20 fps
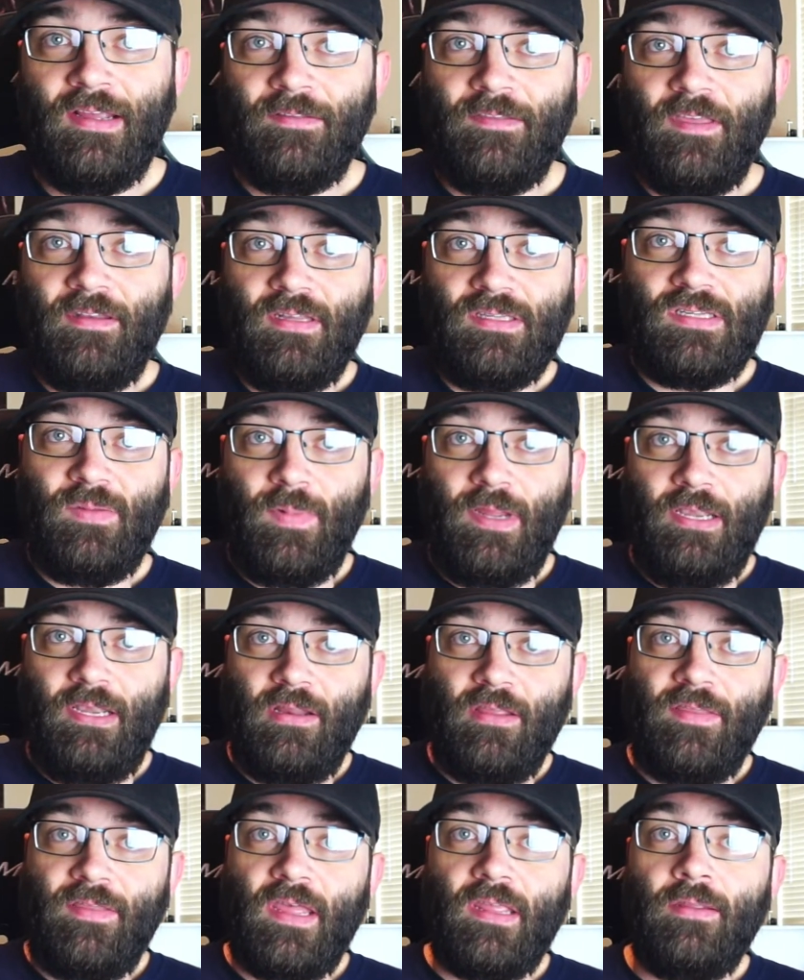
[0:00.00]
That doesn't mean
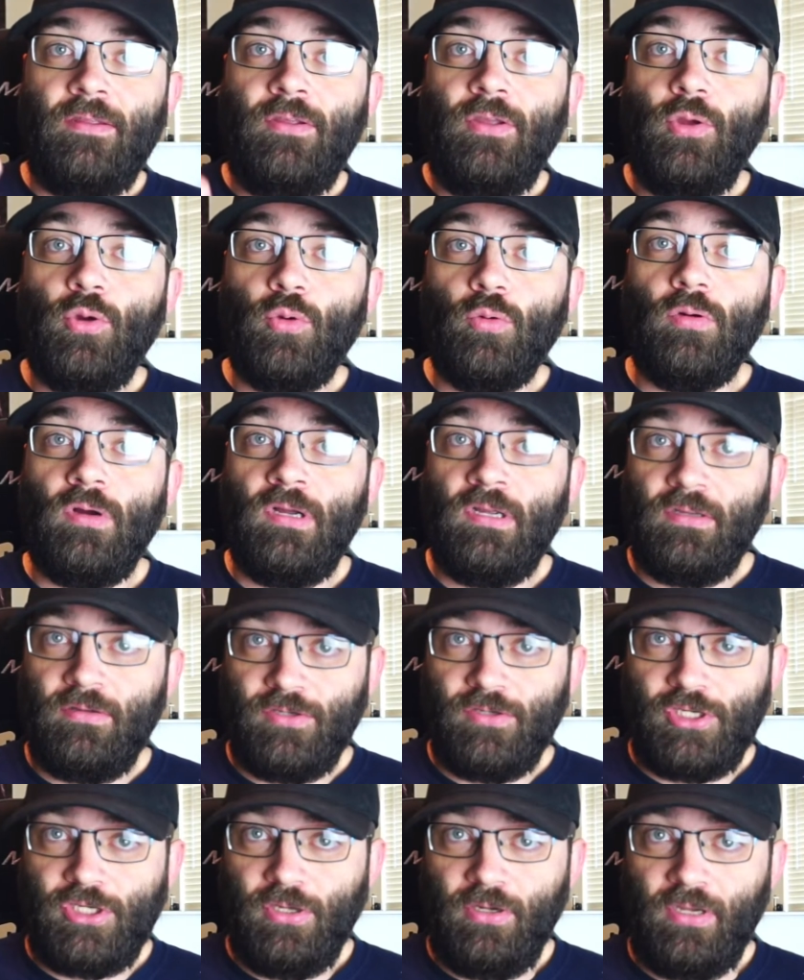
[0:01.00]
that you
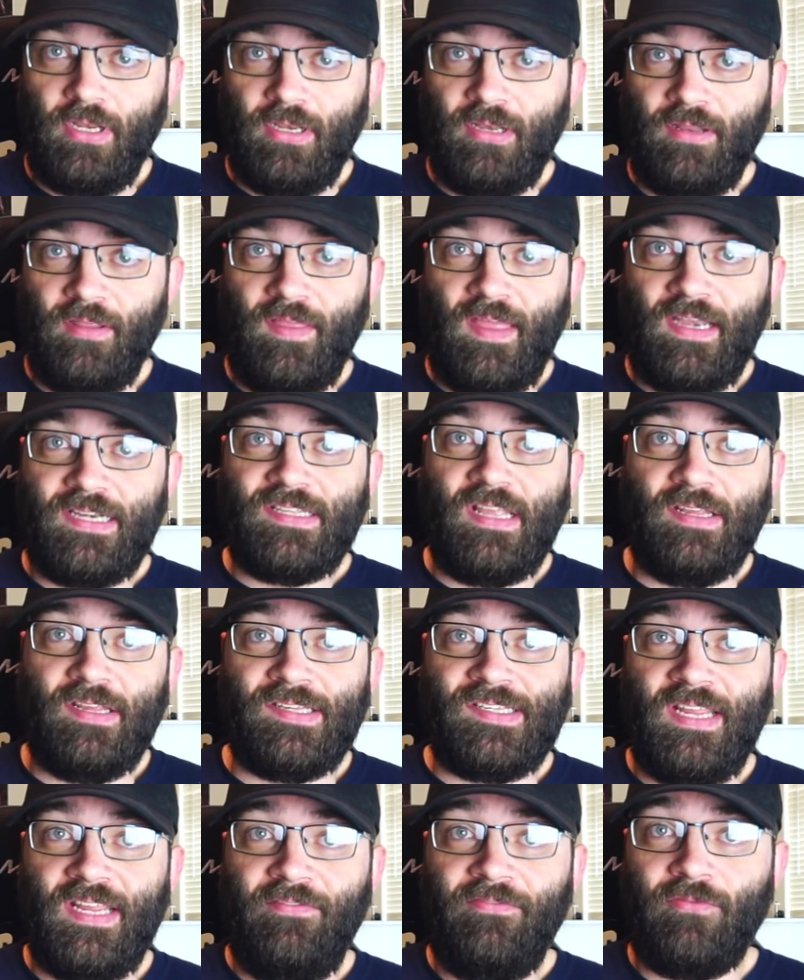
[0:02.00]
shouldn't, and that it's not
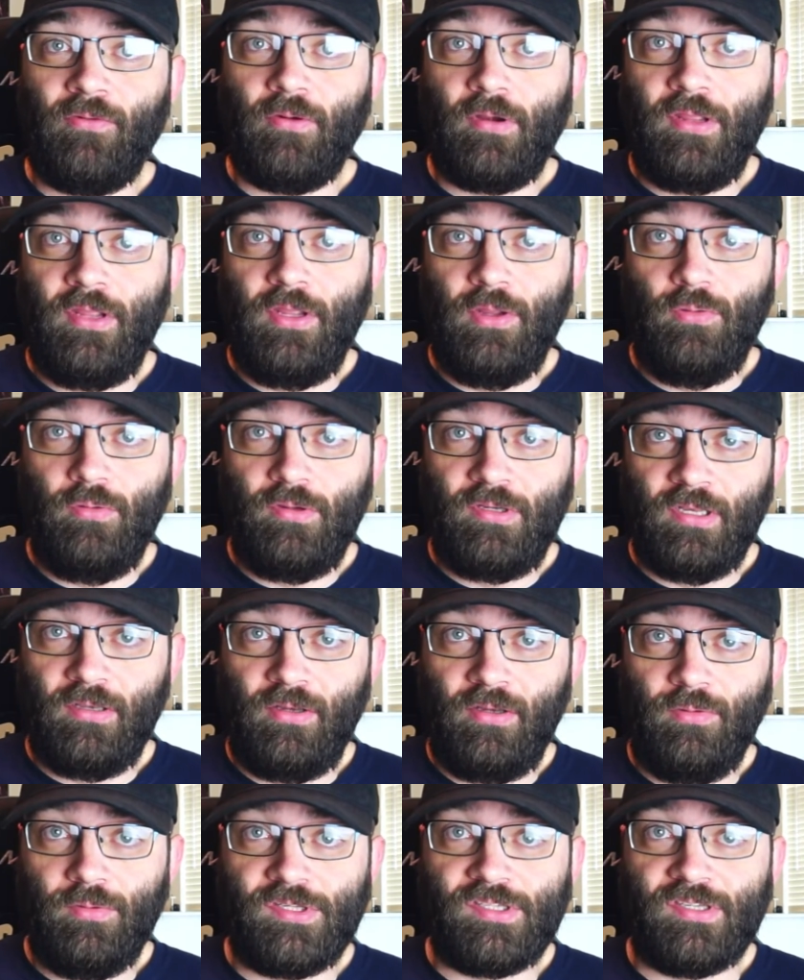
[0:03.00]
safe for you to
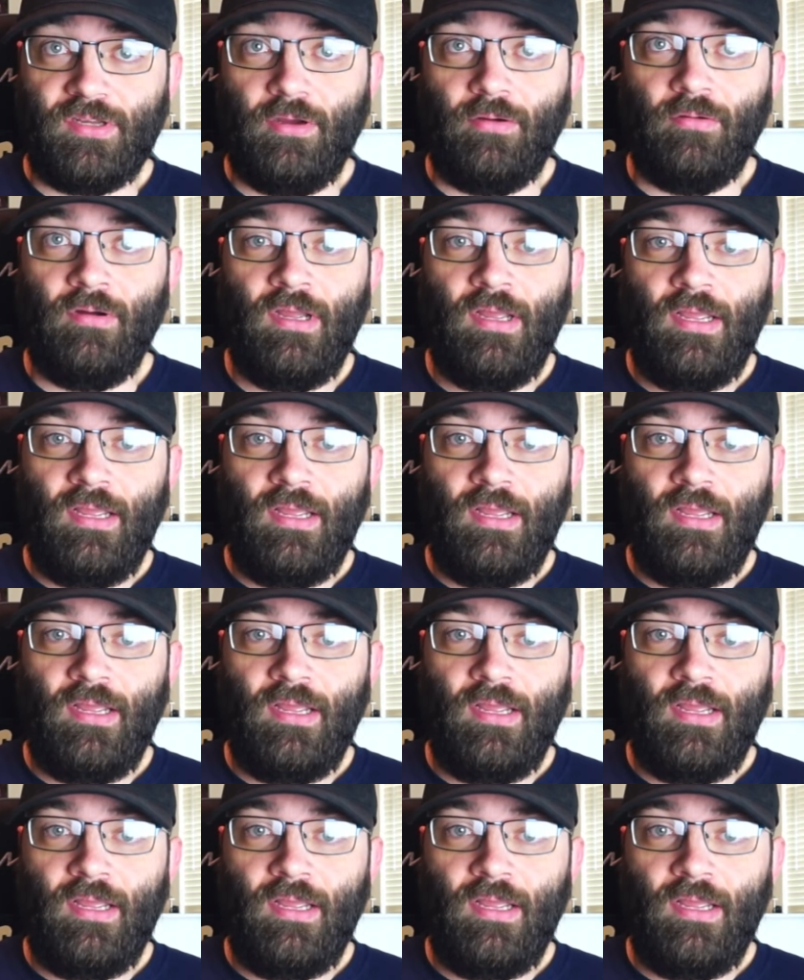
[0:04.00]
do so.